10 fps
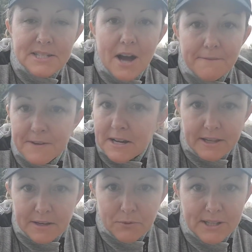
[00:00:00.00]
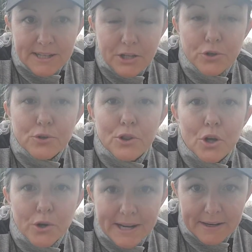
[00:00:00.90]
and it's not failing, really. You're
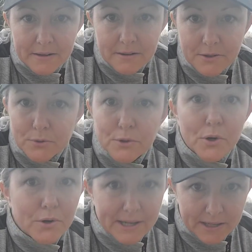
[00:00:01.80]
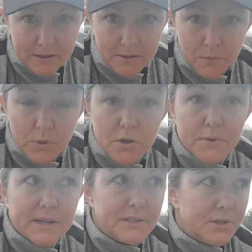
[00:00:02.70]
learning. They're learning. We're
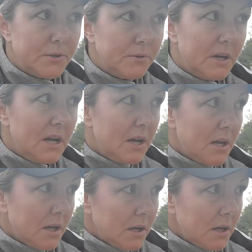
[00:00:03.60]
going to